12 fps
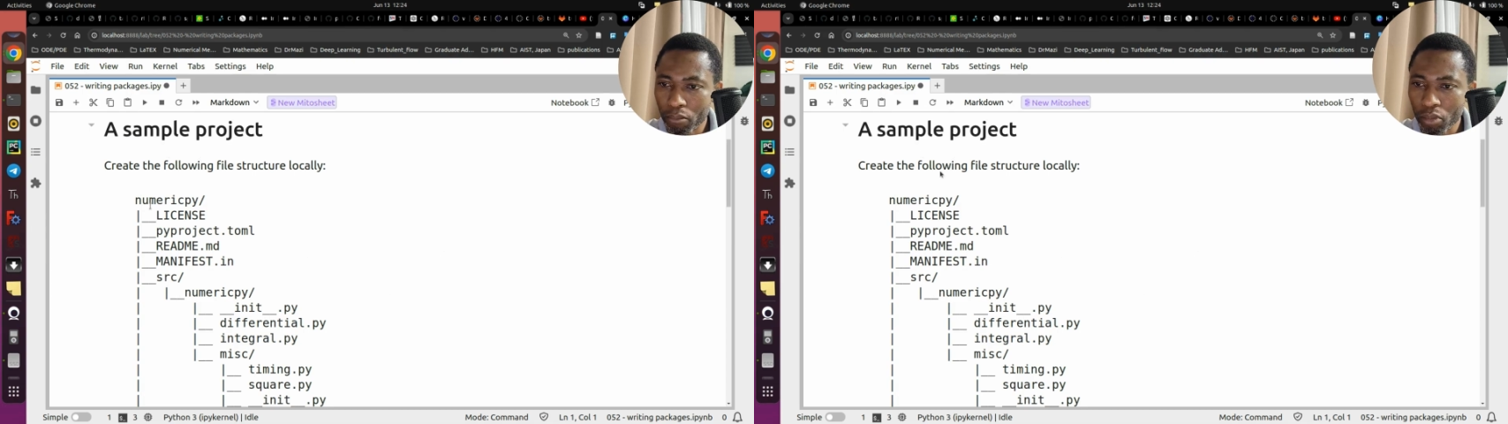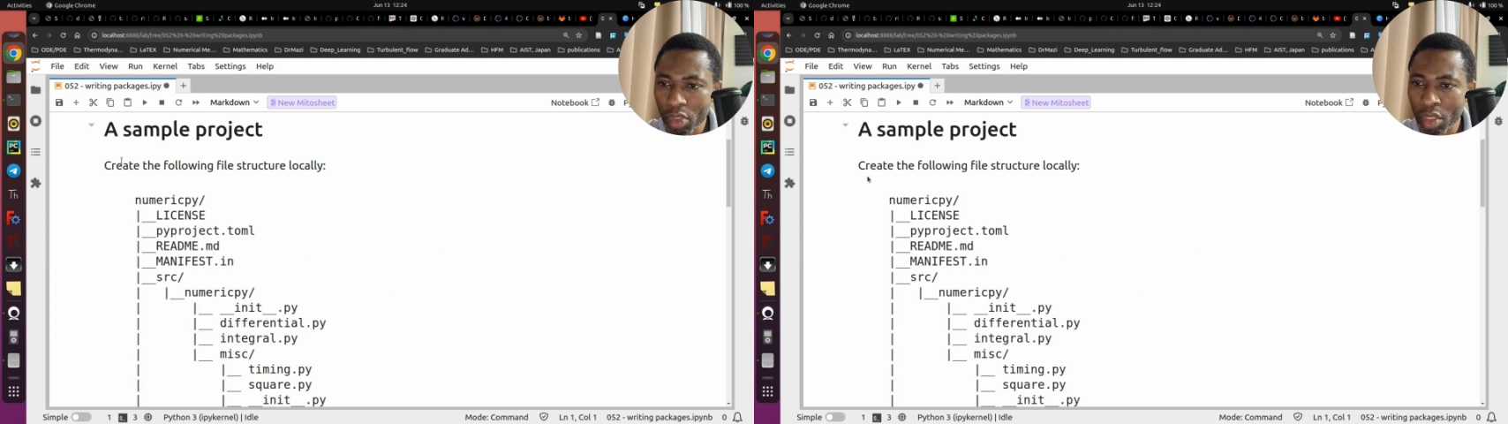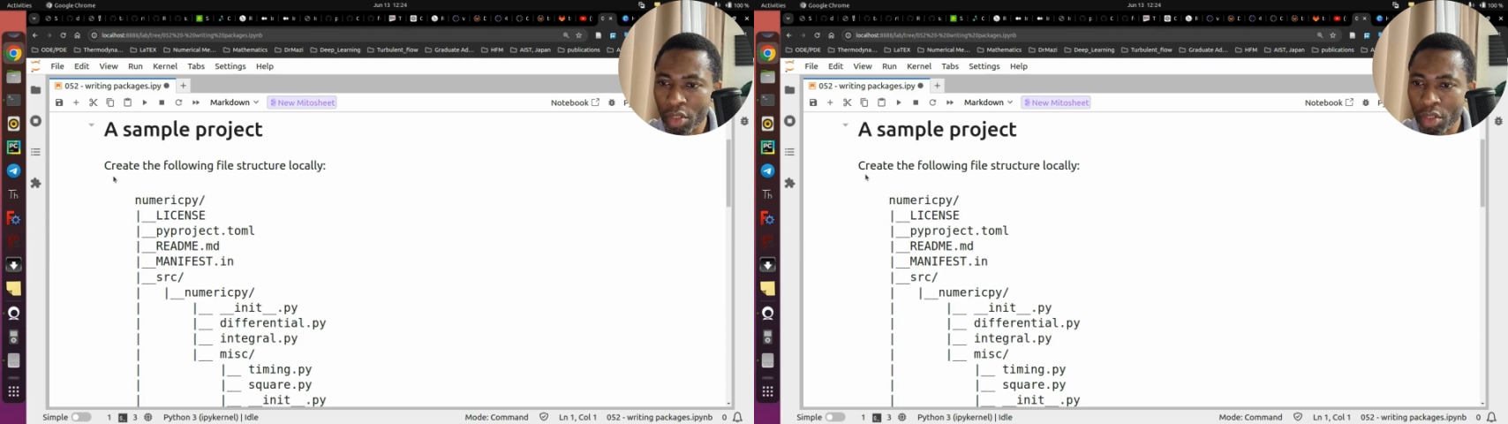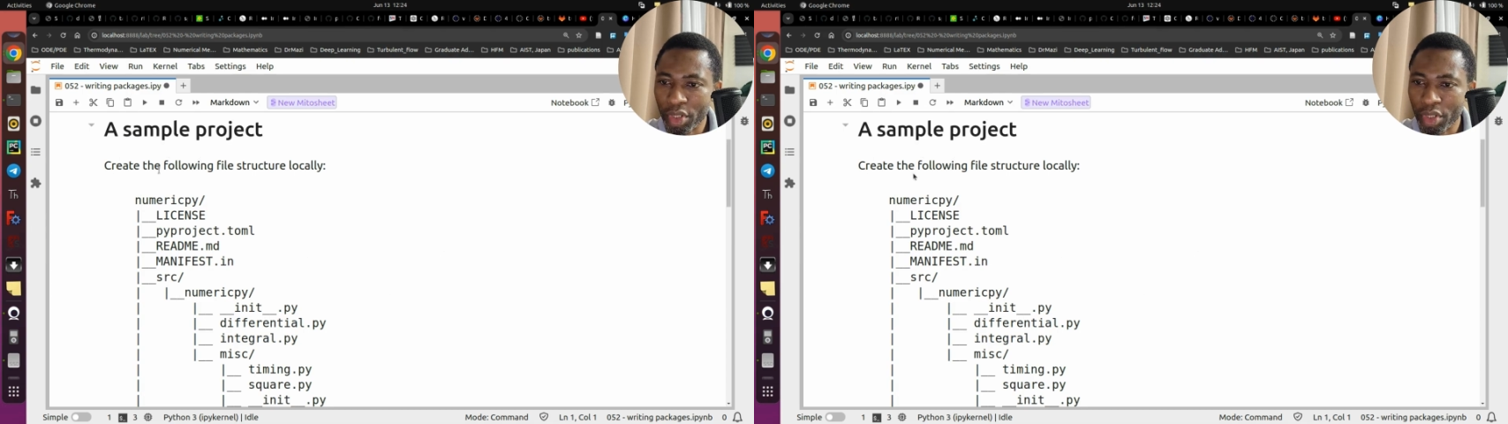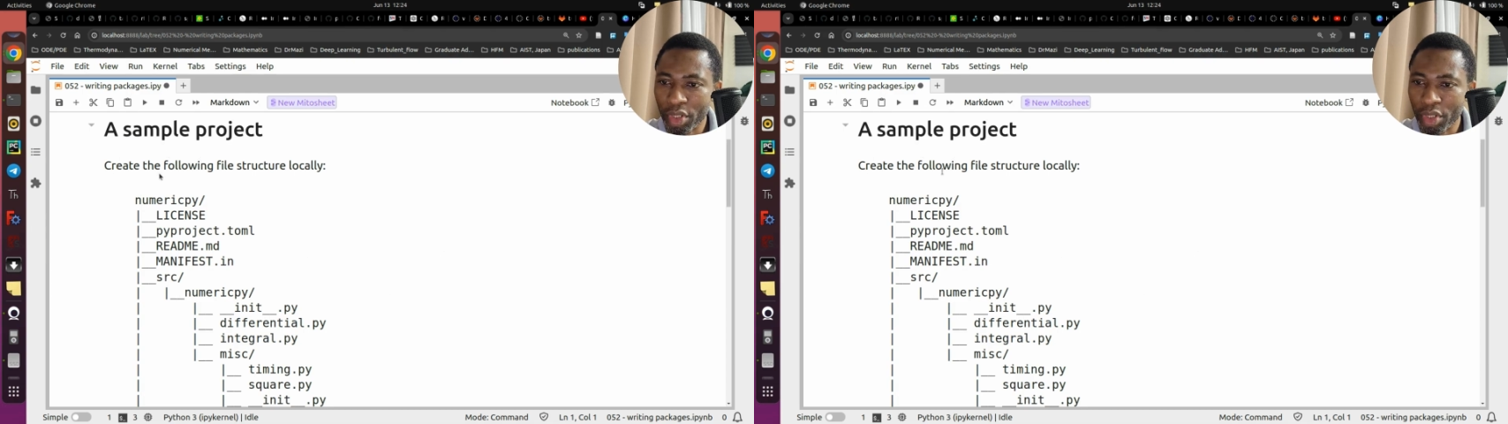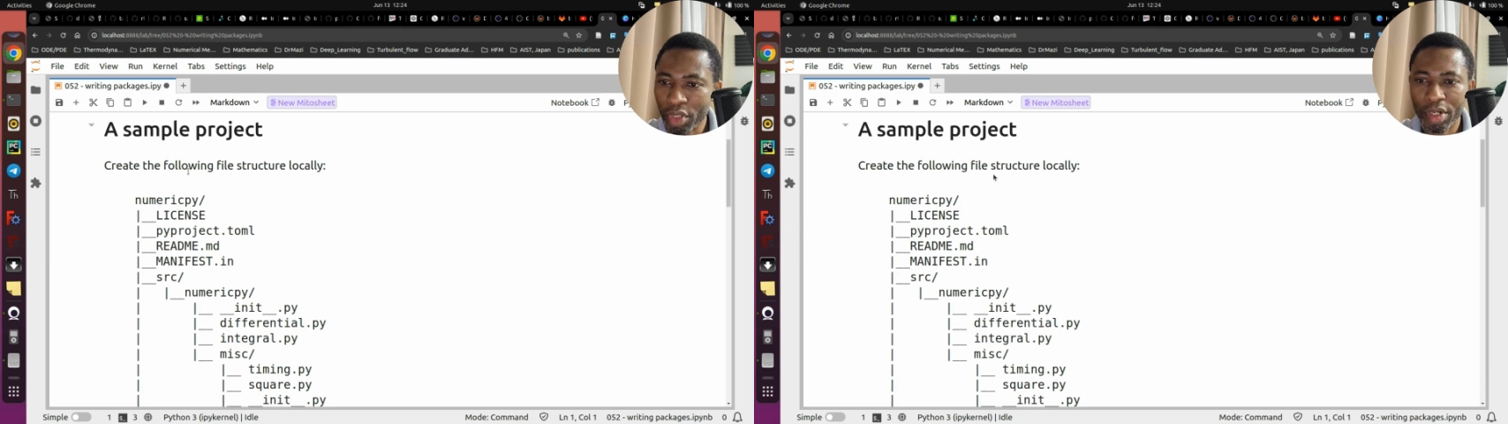So here
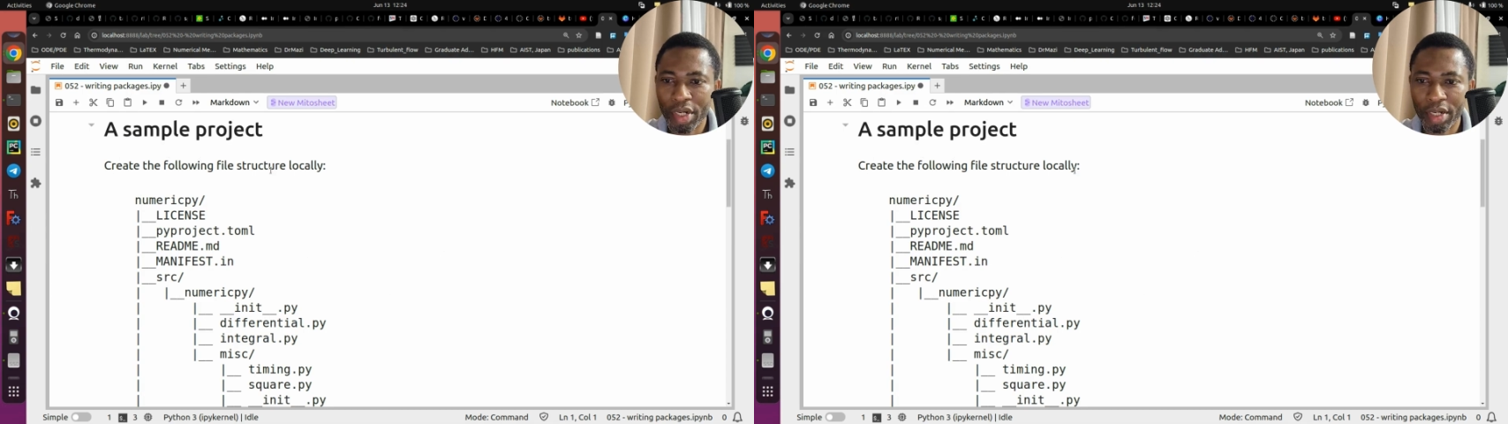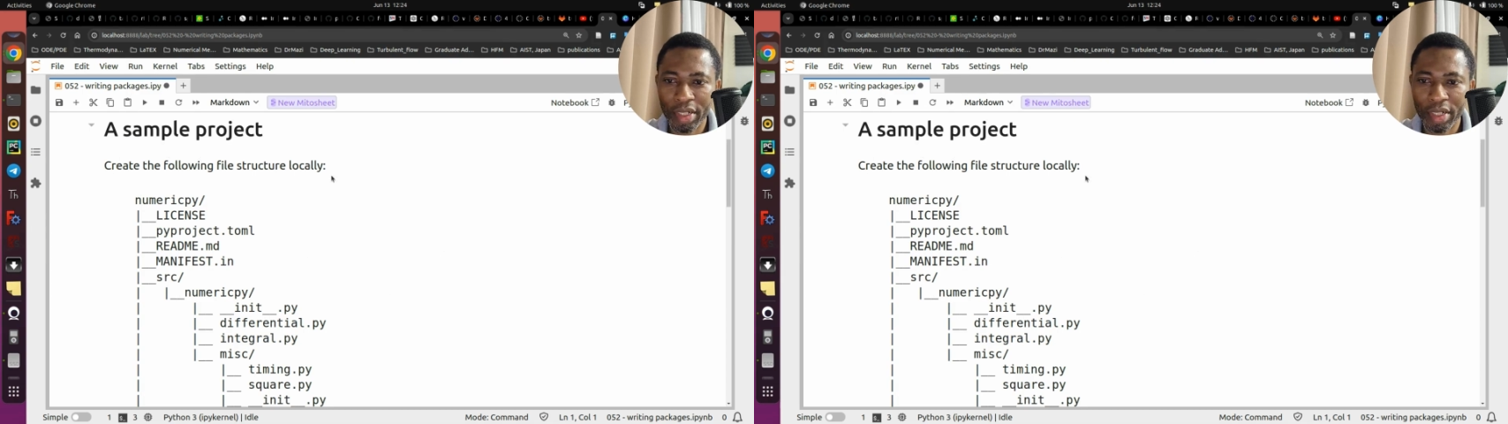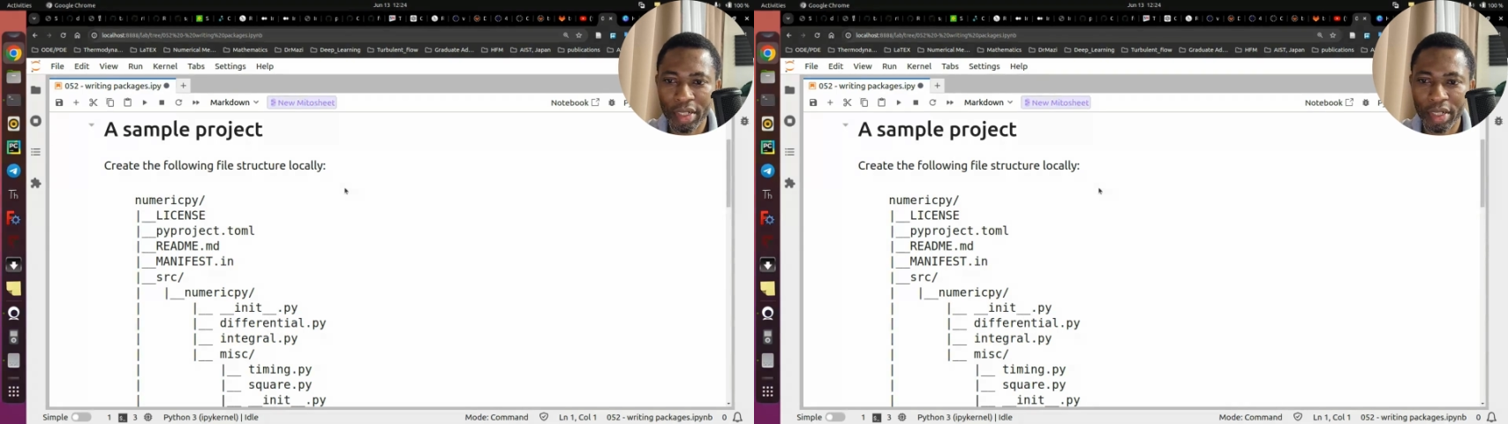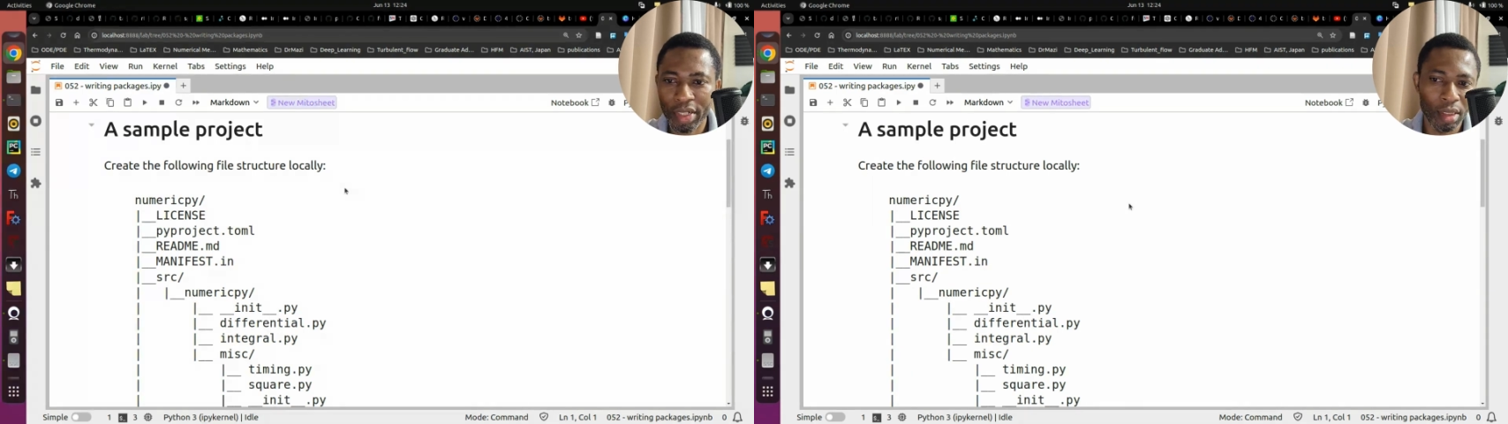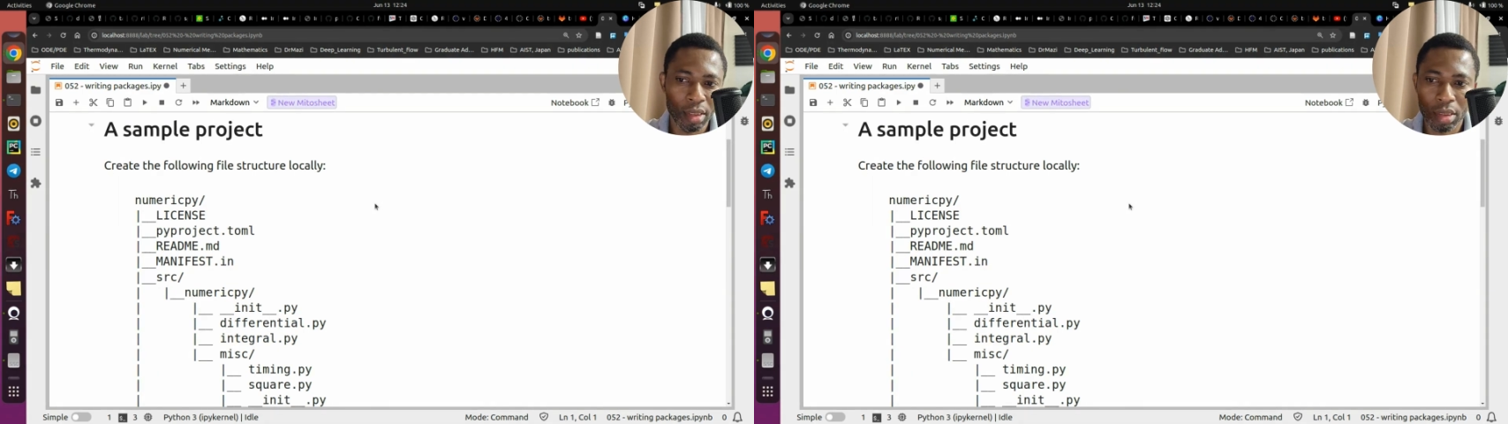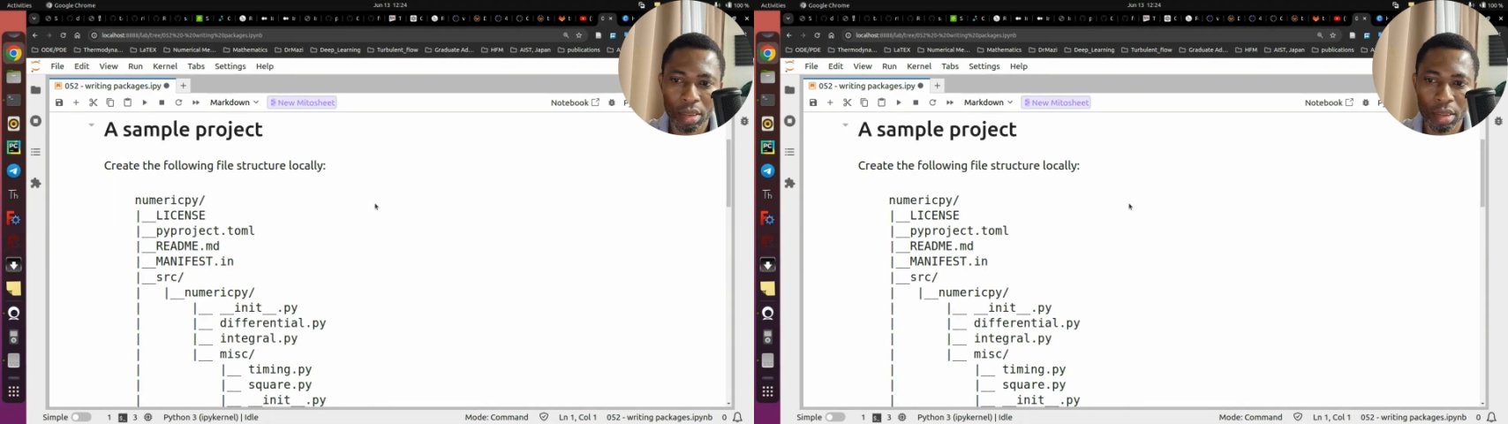you create
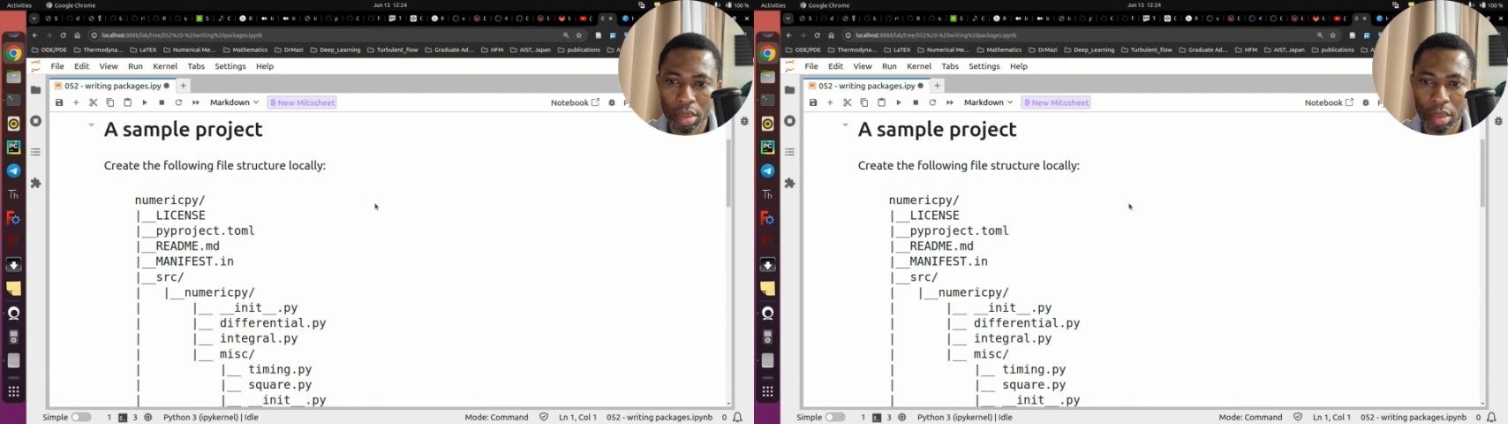this